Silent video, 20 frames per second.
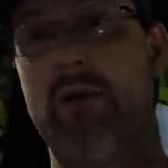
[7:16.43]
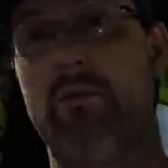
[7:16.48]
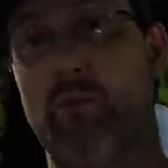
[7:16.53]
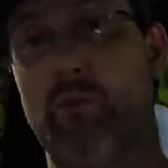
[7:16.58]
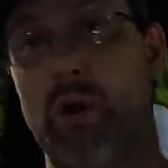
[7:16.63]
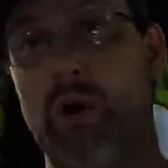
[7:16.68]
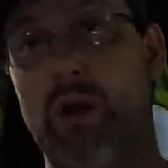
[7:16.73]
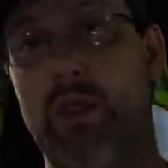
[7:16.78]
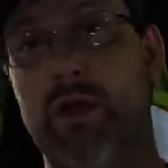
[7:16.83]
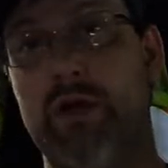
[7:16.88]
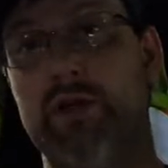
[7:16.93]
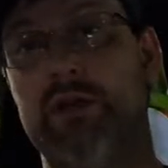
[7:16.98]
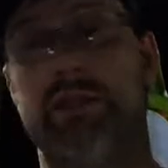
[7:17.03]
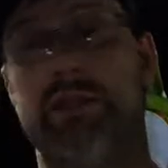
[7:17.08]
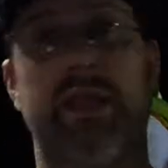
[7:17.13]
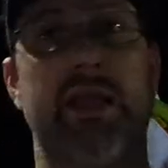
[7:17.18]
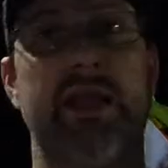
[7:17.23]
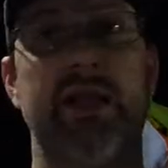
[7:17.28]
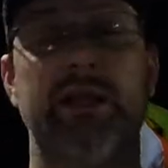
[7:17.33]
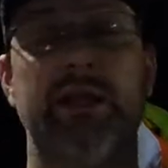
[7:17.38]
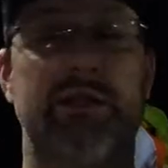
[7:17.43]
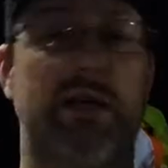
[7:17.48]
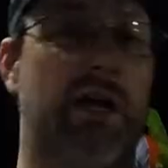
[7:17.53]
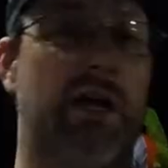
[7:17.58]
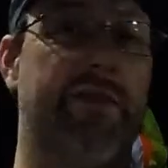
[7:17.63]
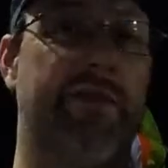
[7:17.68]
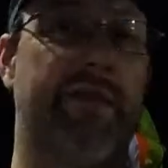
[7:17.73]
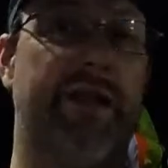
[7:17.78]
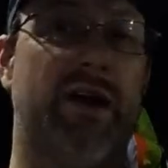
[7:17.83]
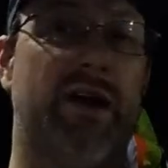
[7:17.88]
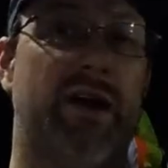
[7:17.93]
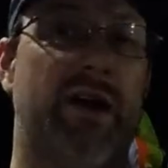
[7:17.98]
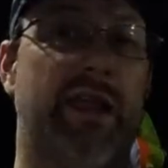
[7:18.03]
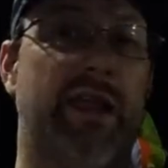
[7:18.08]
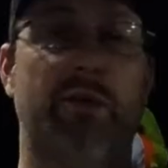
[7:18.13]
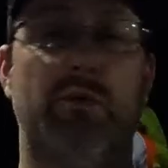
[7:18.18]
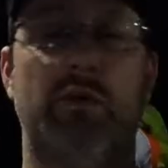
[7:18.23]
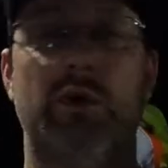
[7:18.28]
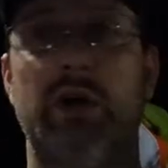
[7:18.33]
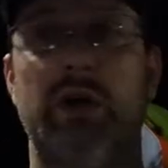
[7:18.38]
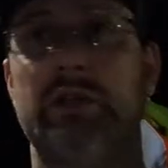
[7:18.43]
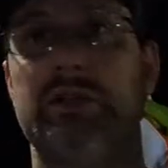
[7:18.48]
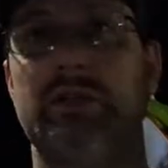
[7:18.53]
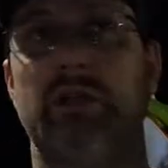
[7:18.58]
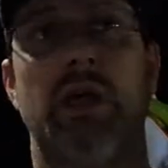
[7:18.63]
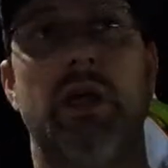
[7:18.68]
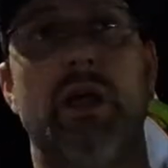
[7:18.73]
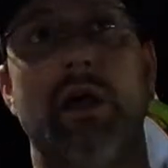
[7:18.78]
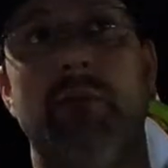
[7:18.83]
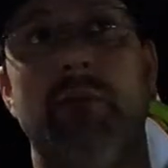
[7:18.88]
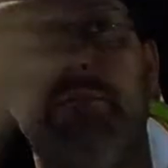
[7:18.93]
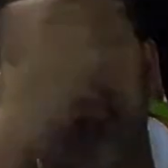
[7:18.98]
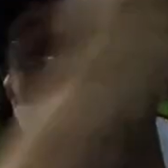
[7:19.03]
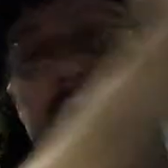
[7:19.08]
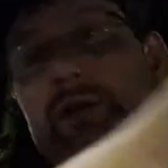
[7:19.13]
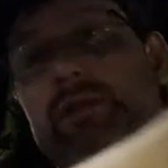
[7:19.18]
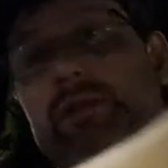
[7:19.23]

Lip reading: one of those things on there, it was put